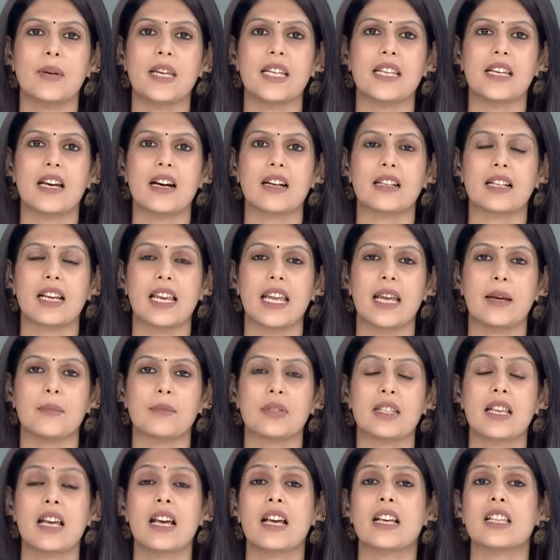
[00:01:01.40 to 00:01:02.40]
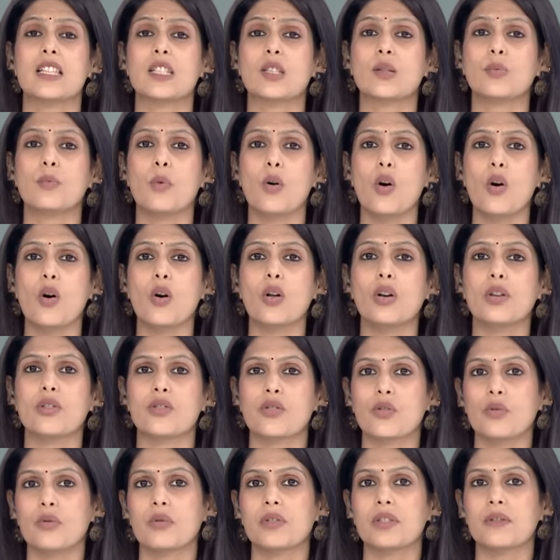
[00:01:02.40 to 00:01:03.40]
media claims small
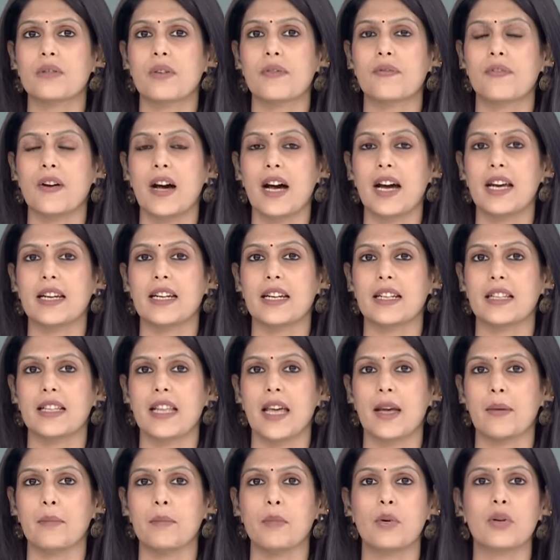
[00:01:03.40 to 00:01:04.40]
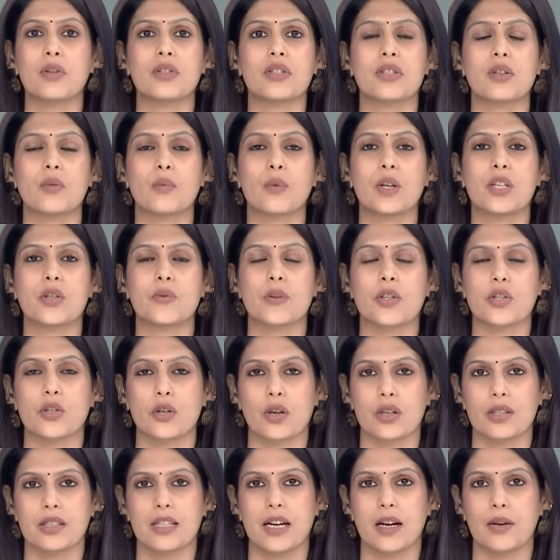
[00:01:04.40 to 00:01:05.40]
drones were fired at them, most of which were
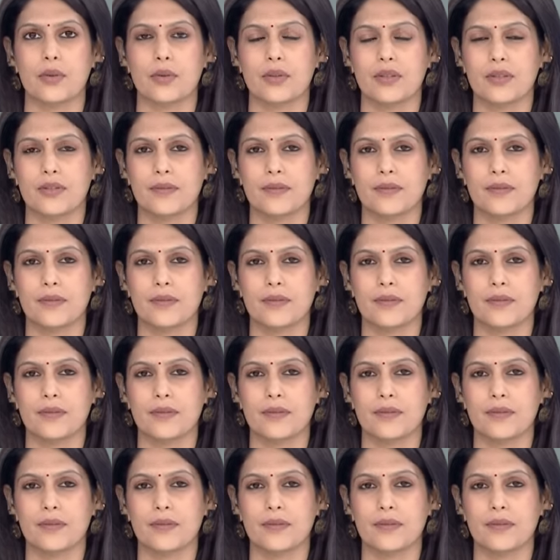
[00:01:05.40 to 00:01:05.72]
shot down.